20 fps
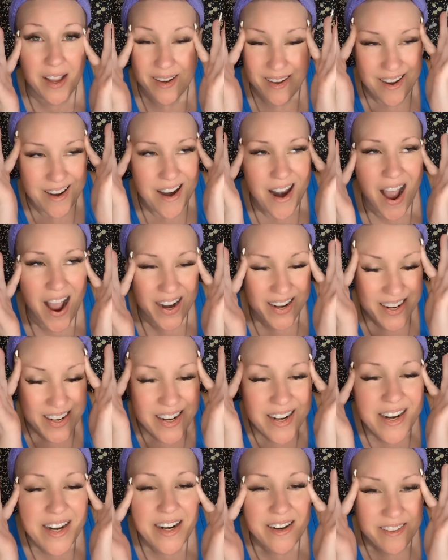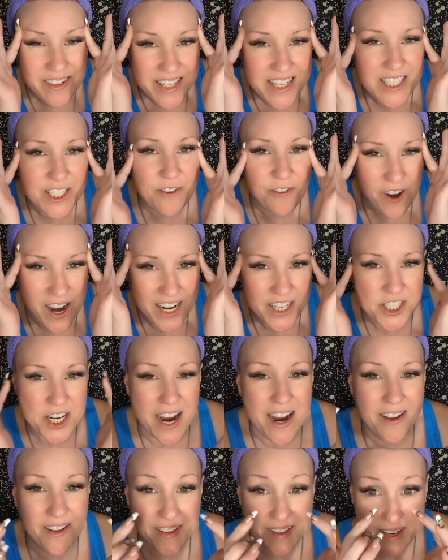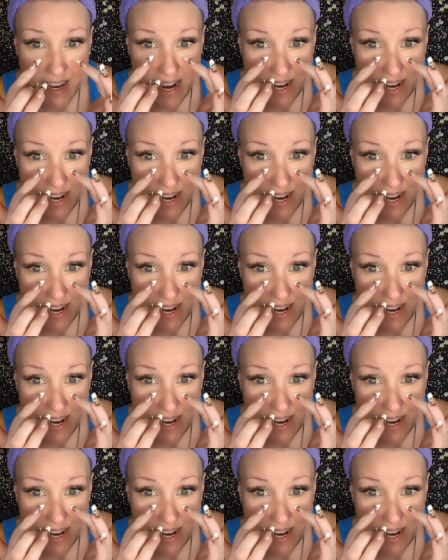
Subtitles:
not nearly as fragile